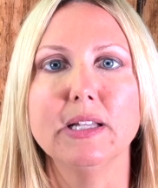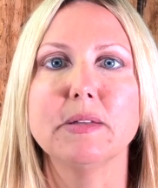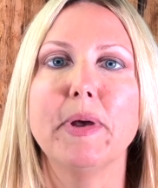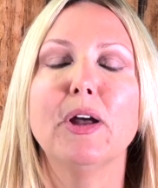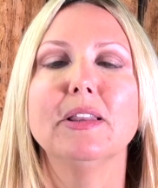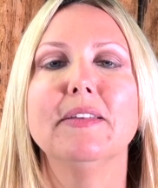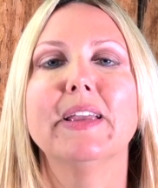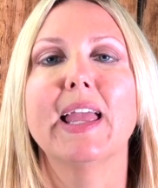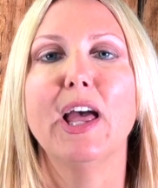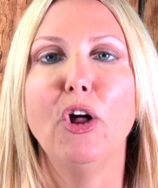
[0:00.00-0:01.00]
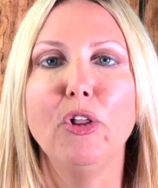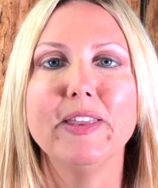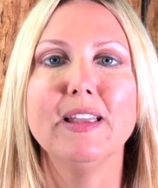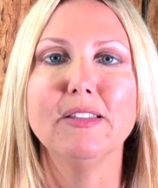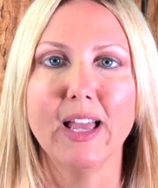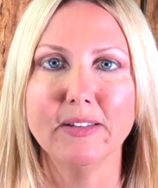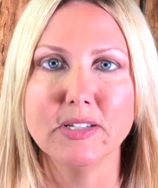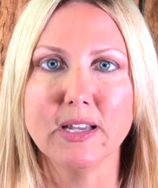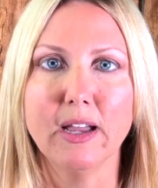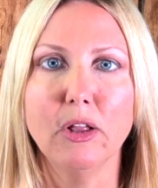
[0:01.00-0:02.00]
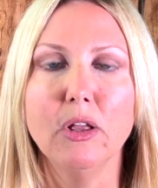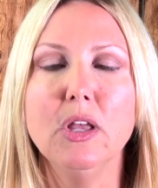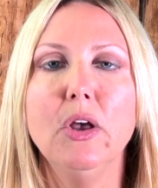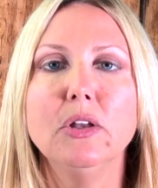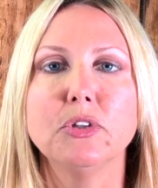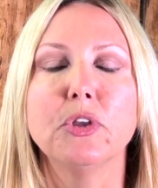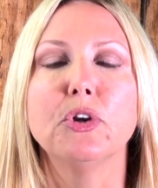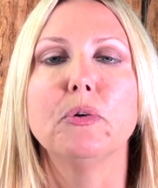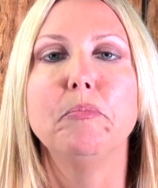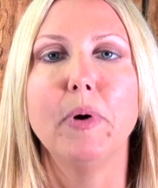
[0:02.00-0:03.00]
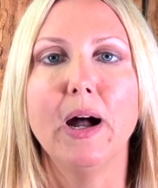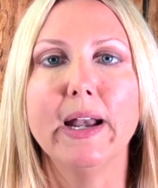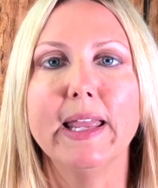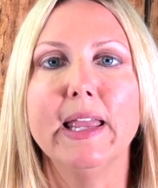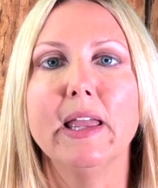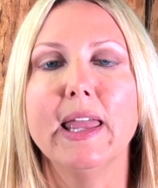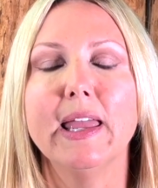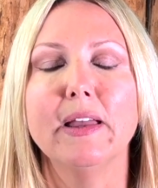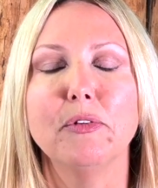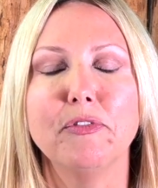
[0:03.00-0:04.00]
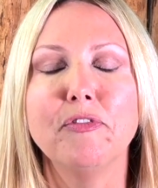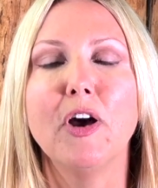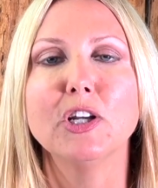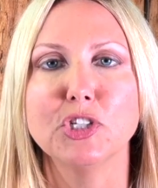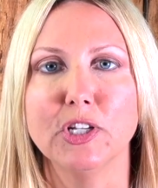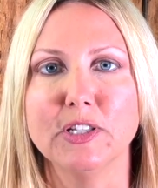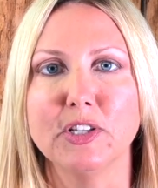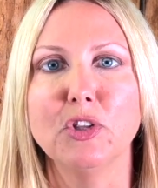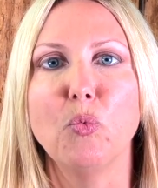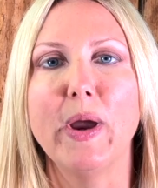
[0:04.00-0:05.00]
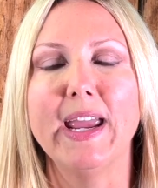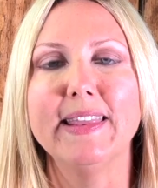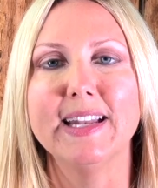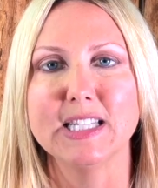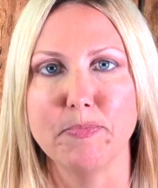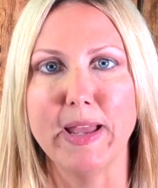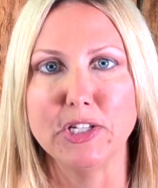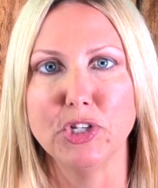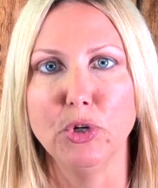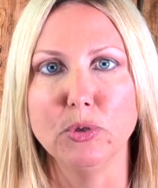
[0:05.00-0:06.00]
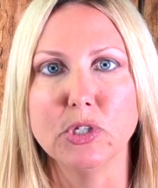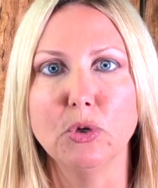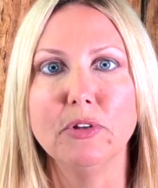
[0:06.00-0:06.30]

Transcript: It's about living a healthy lifestyle so that your body functions in the way that it's meant to. So